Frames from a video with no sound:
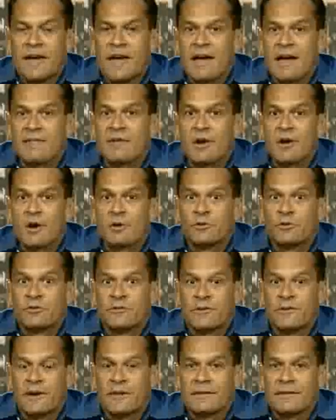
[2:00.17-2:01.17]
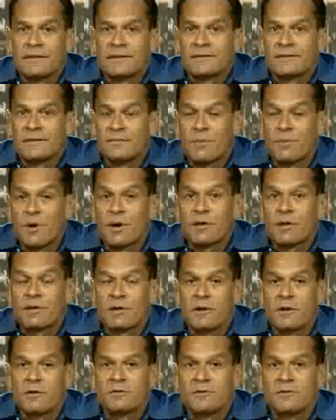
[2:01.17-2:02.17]
to have codes of ethics, and
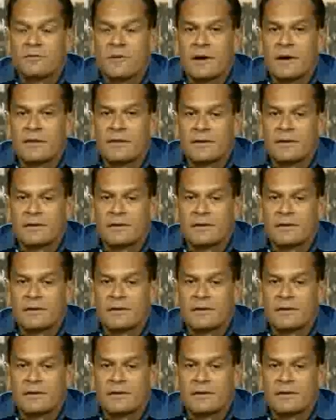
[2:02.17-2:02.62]
part of the codes